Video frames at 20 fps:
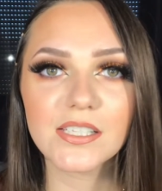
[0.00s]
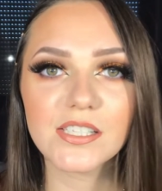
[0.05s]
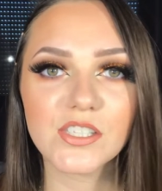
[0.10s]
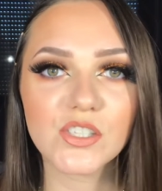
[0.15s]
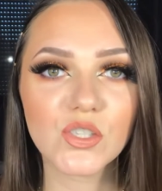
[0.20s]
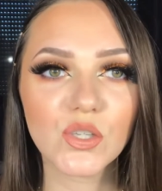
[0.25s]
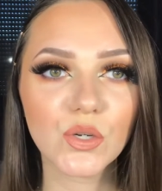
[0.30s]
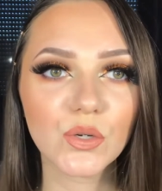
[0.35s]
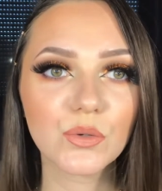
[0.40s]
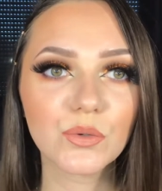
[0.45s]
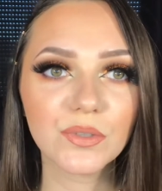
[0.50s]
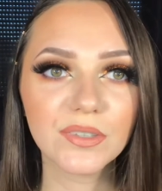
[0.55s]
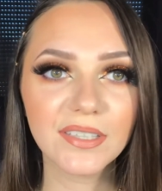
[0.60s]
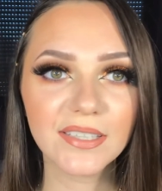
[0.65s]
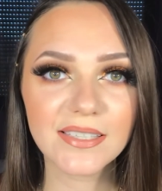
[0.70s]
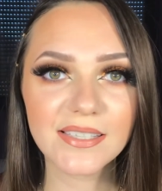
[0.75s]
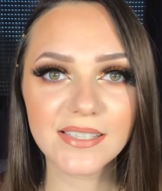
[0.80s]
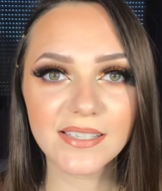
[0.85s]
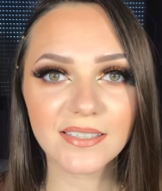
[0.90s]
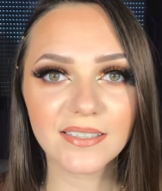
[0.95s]
So
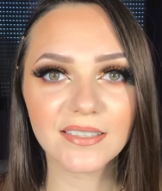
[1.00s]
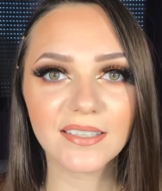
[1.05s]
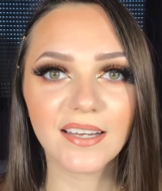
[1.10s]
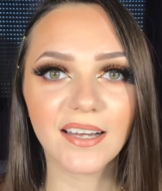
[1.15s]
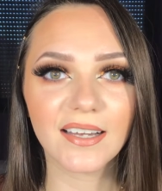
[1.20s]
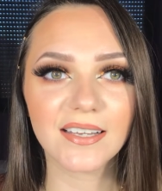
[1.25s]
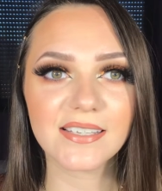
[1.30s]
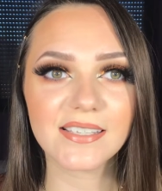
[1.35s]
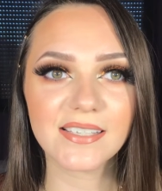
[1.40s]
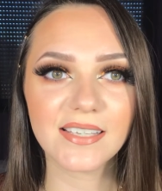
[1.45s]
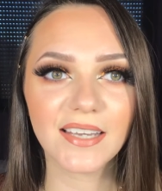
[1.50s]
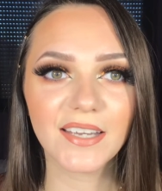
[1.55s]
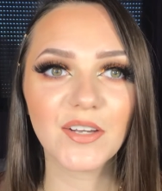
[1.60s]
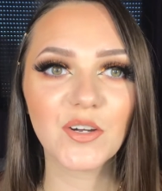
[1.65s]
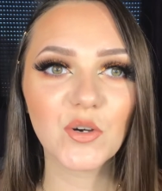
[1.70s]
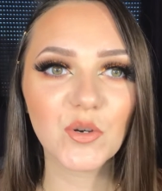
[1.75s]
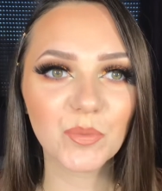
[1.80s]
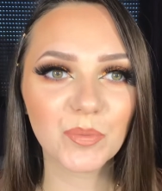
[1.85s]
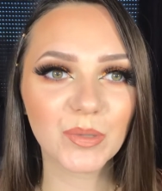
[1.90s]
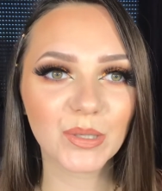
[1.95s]
that's it, guys. I
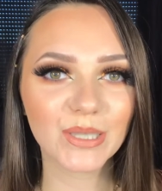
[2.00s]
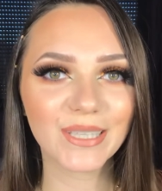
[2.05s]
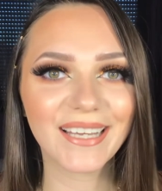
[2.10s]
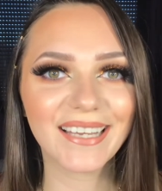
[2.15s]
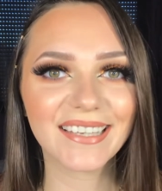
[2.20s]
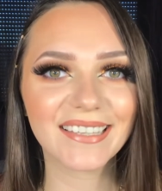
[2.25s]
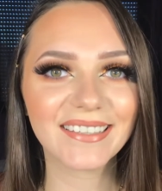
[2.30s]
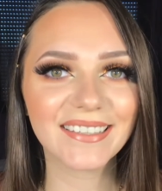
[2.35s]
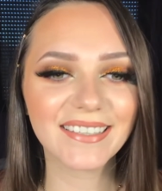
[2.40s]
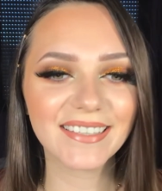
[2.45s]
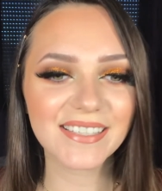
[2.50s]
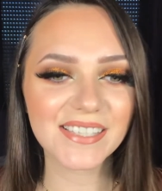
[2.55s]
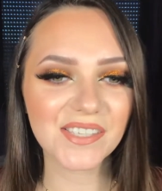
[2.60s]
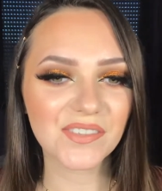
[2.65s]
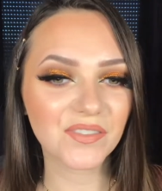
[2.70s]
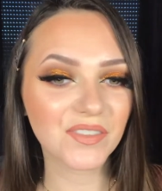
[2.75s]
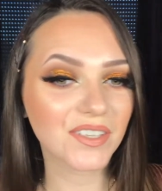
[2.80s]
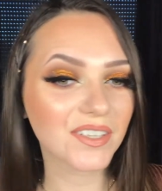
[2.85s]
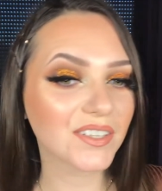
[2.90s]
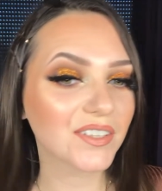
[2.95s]
hope you liked
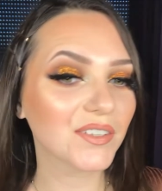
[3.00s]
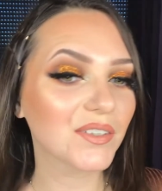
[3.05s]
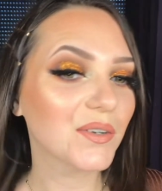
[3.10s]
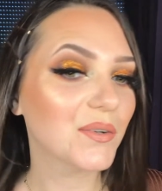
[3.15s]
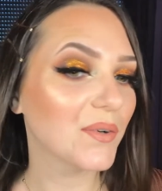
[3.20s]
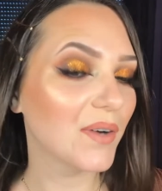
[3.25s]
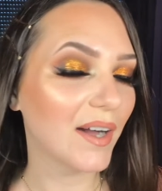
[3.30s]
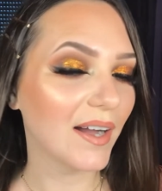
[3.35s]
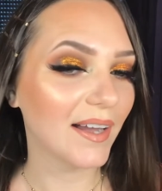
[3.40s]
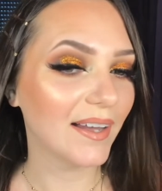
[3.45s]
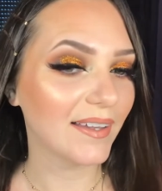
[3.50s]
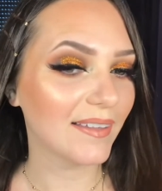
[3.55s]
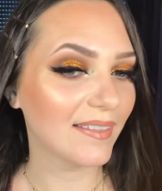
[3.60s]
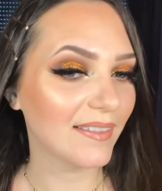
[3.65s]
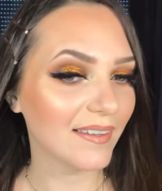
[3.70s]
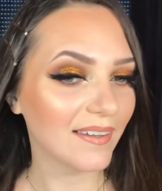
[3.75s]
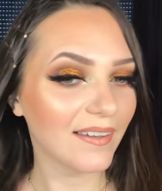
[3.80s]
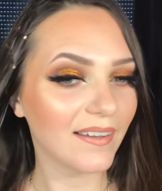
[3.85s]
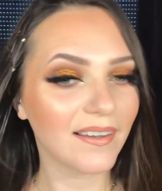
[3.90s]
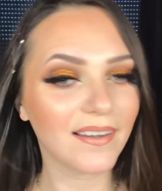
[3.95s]
this video. I
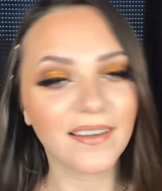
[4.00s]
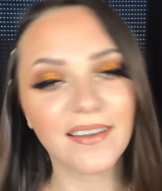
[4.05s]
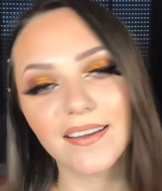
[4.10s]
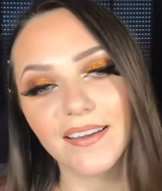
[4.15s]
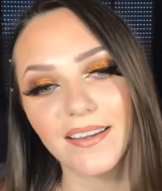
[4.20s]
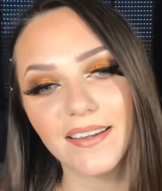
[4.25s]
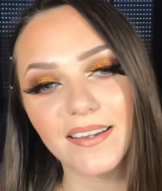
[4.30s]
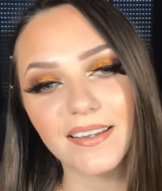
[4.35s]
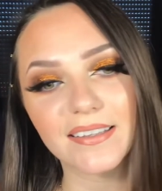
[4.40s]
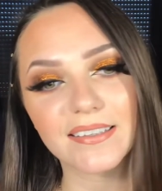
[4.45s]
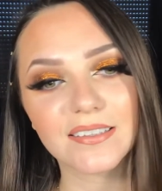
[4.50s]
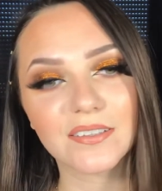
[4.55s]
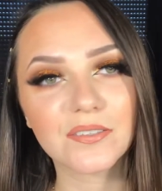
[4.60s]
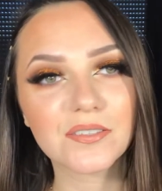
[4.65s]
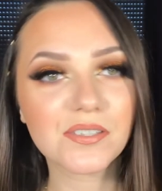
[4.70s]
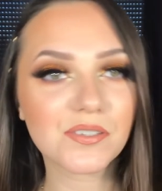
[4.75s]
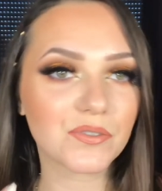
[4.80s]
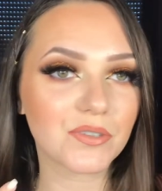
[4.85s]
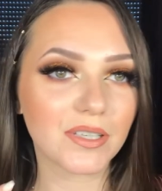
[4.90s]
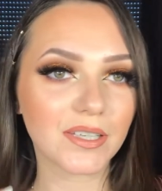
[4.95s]
think it
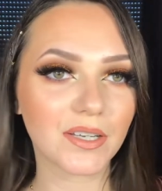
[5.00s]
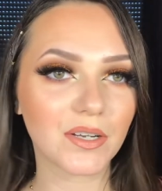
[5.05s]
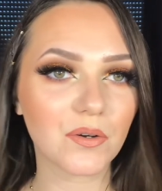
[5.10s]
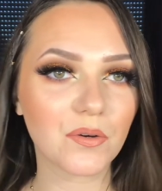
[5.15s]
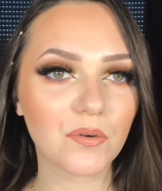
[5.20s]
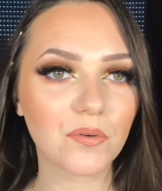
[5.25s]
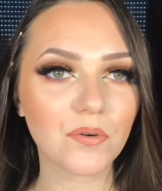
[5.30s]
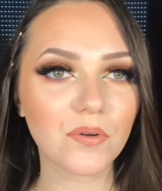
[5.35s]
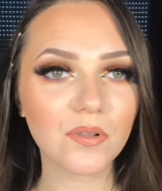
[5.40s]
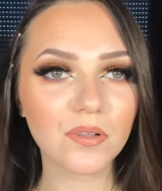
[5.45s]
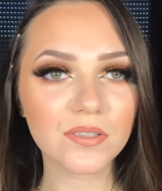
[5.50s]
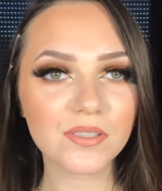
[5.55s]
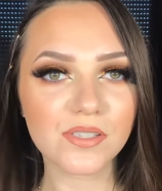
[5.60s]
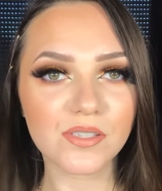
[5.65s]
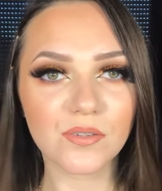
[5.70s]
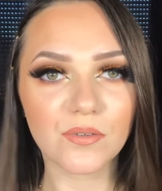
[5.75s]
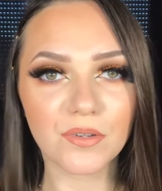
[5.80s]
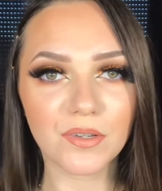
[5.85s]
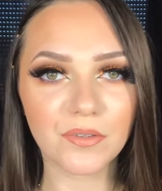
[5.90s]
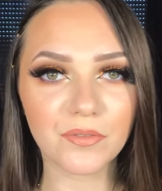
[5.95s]
looks really cool,
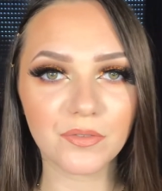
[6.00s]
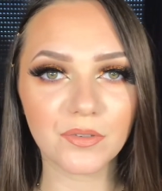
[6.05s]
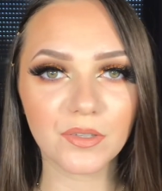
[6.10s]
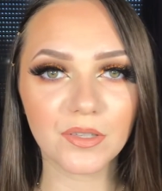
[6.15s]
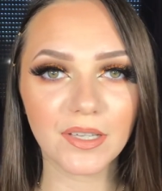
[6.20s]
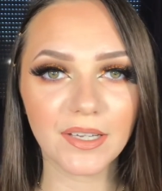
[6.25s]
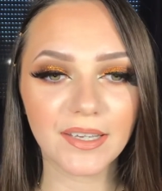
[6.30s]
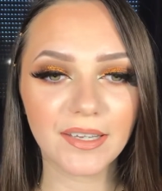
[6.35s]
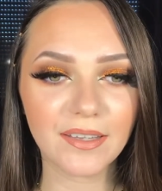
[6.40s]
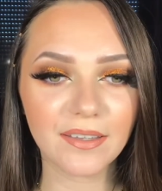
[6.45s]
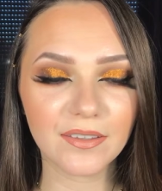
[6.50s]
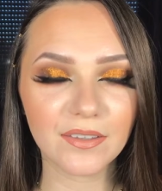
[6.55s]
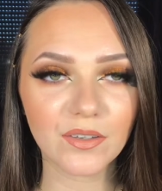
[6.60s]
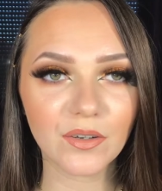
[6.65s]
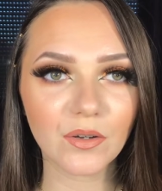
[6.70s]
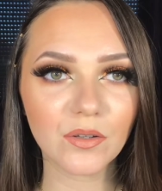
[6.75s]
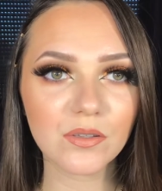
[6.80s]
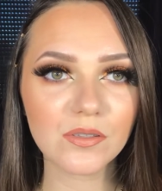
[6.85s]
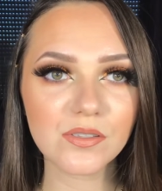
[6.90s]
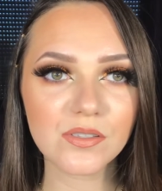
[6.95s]
so if you like it
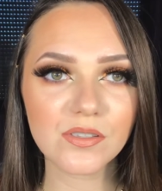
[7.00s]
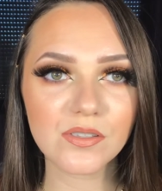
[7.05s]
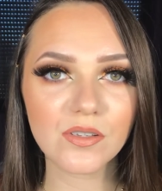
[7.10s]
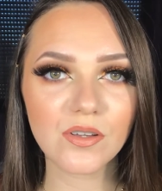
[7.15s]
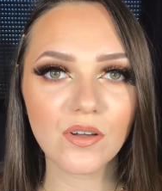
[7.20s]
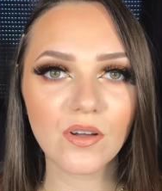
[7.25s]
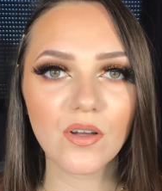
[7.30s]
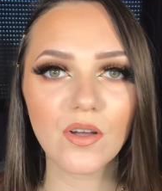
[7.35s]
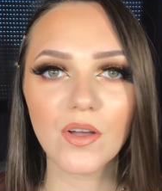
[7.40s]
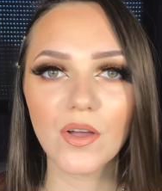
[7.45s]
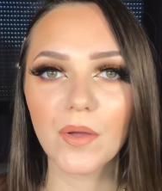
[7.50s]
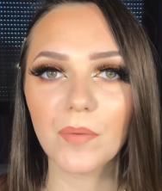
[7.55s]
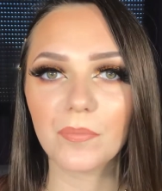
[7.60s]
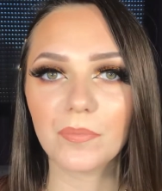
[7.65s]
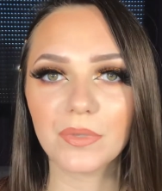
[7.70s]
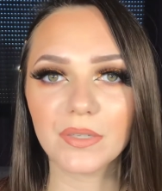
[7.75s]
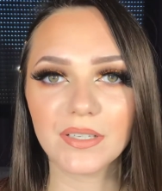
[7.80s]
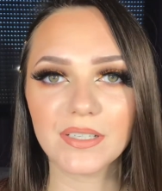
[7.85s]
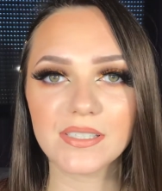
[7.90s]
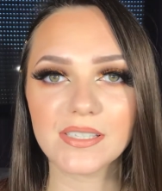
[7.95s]
also,
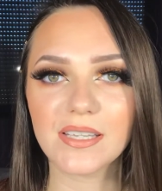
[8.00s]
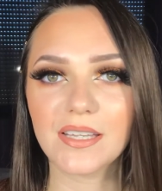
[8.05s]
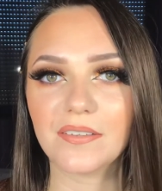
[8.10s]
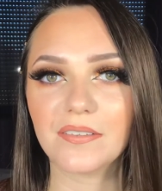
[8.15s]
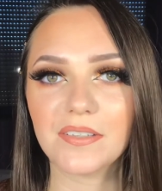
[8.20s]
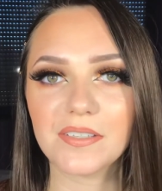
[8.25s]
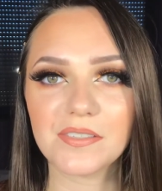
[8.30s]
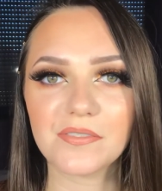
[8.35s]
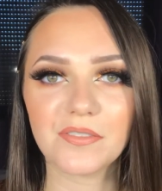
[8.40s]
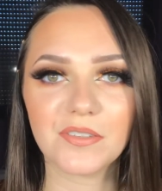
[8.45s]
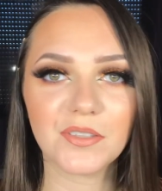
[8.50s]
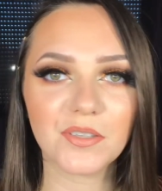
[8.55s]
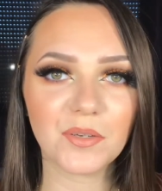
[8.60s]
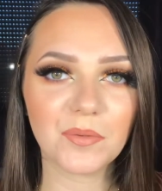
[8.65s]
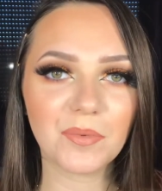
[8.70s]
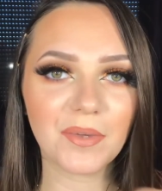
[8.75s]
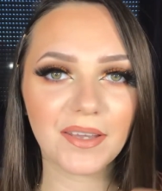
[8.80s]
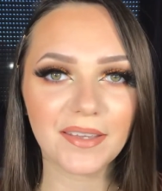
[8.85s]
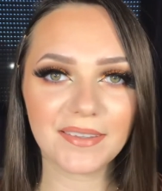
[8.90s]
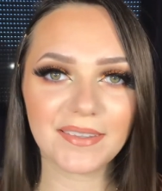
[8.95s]
please give this video
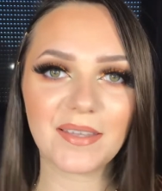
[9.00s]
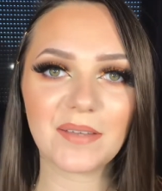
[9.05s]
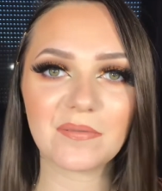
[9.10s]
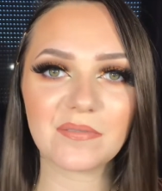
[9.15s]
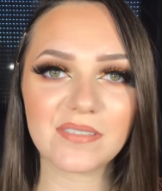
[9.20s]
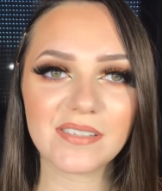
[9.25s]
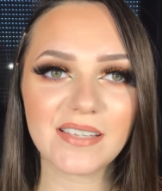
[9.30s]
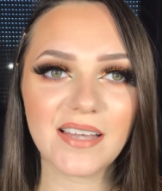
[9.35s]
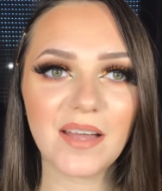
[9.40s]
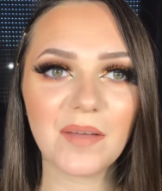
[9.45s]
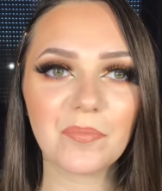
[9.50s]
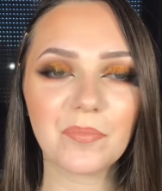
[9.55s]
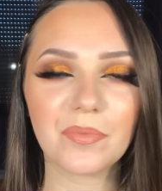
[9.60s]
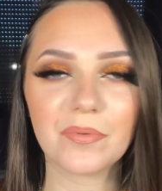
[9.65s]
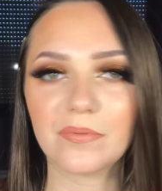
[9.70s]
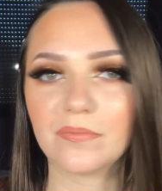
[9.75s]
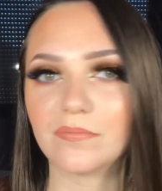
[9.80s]
a big thumbs up.